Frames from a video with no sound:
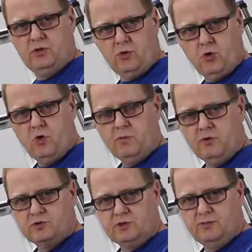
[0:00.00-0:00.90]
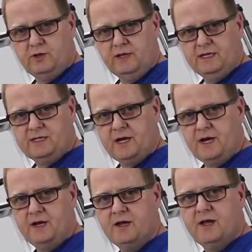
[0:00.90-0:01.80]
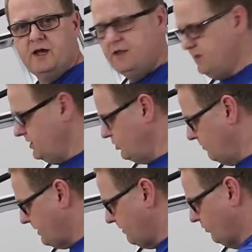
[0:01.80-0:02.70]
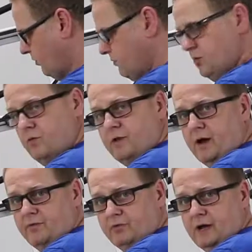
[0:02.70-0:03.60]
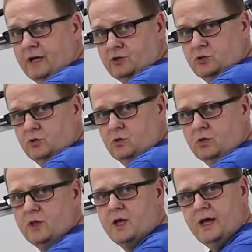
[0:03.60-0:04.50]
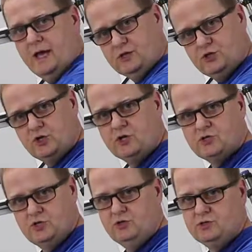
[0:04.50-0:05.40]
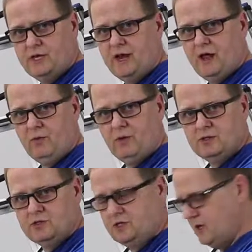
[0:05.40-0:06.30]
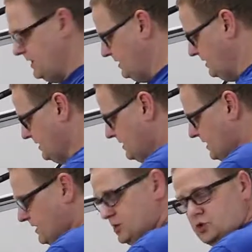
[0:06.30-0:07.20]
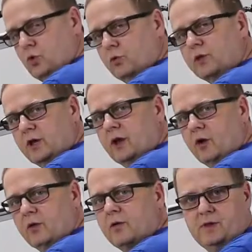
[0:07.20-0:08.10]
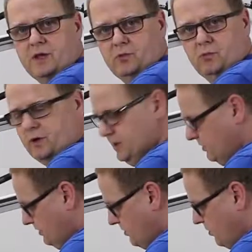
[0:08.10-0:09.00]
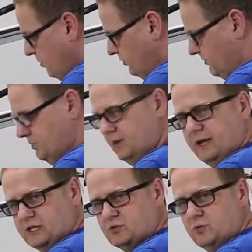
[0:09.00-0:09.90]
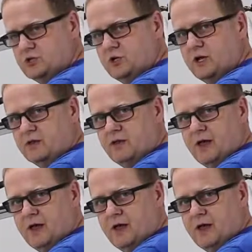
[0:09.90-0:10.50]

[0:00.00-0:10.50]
they're almost completely tight. Then you'll be able to remove that flat tool and just use the Allen wrench to tighten it and just hold the gear. It will hold in place once you get to